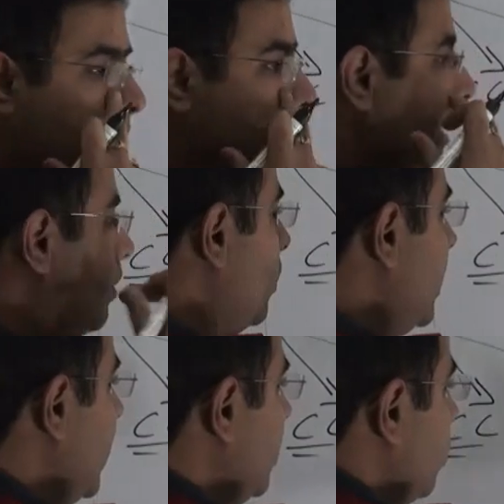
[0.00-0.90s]
And then we
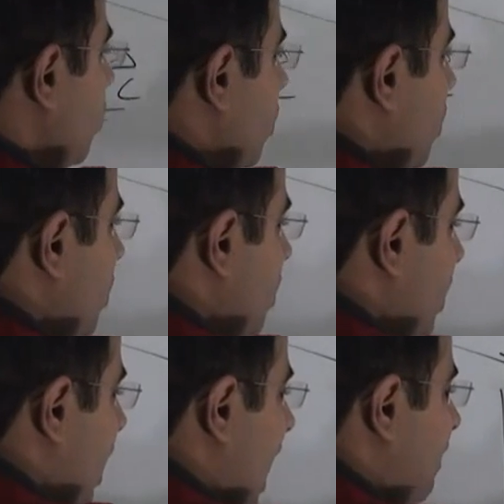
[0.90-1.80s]
need to
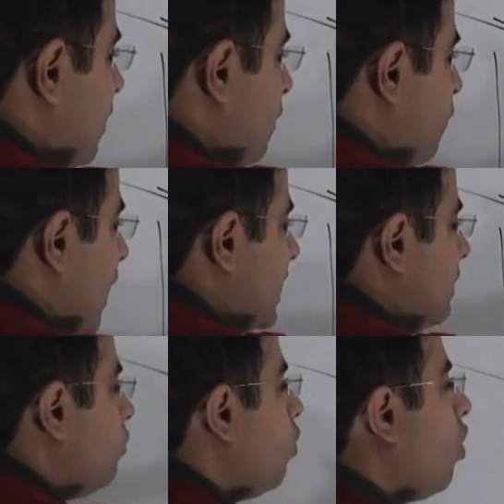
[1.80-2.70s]
have
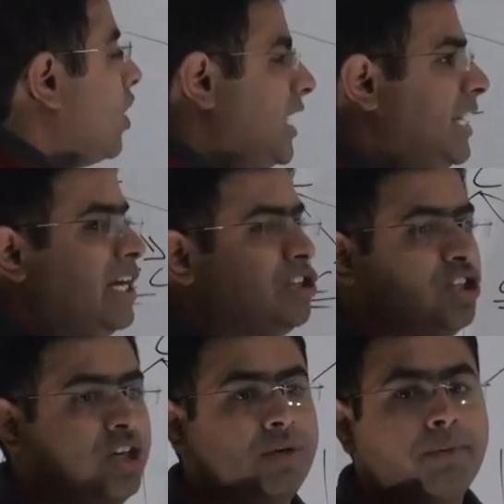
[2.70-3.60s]
effective
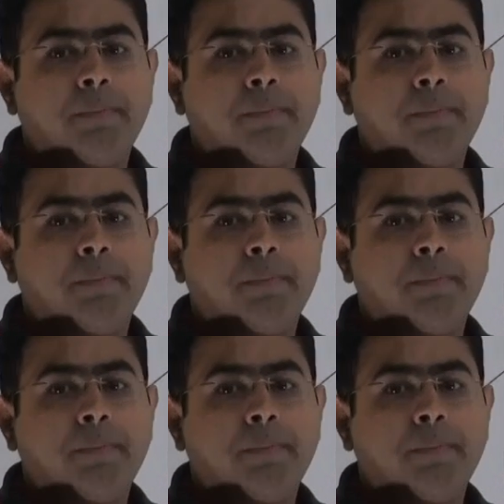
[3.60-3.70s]
coordination